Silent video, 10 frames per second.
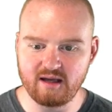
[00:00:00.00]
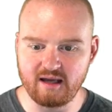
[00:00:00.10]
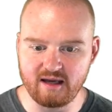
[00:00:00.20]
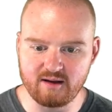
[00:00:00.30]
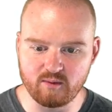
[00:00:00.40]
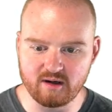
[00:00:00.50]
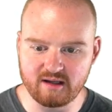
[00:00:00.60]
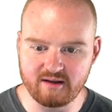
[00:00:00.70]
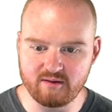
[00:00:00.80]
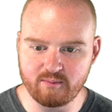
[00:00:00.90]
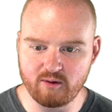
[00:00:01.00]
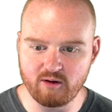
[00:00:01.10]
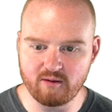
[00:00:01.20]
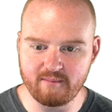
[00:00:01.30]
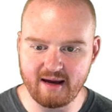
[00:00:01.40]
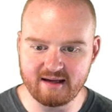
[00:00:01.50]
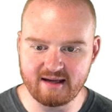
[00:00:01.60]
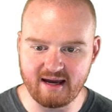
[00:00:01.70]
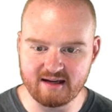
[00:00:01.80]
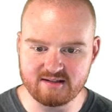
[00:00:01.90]
and we're gonna give it programmatic
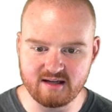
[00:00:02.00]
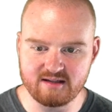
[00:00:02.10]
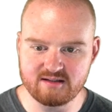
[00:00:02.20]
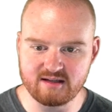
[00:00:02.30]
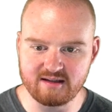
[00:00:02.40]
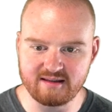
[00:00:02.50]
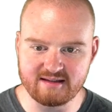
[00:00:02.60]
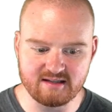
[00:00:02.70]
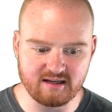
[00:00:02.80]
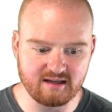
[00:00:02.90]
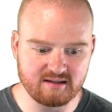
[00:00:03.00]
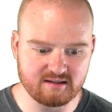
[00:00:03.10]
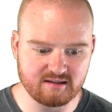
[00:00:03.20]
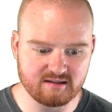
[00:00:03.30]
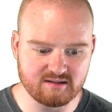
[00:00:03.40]
access and that's it.